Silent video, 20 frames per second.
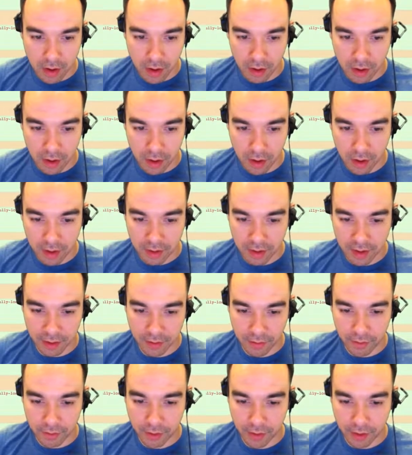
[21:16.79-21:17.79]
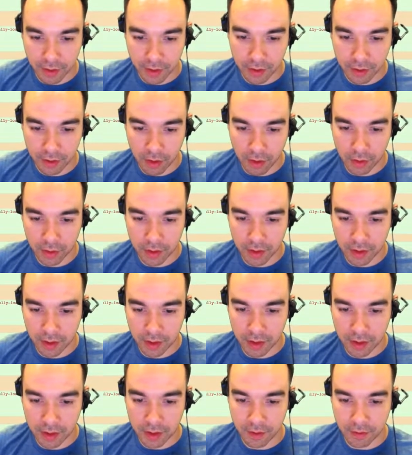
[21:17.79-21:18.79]
content fully
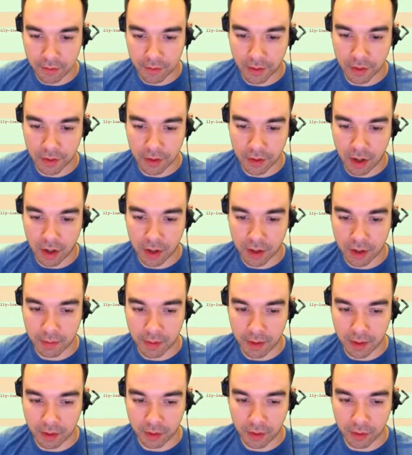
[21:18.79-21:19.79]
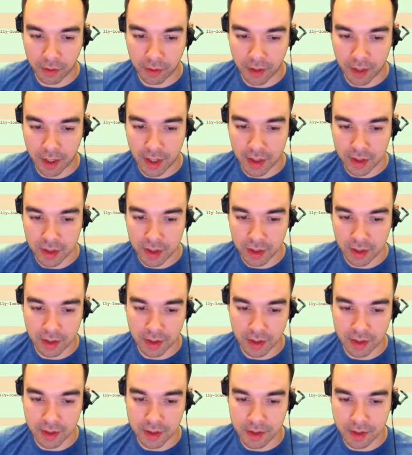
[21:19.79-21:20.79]
loaded if the document location
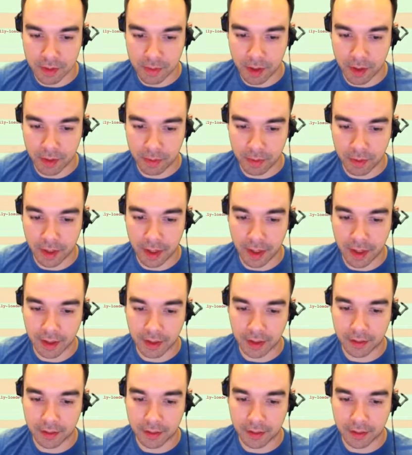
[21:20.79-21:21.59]
is about blank.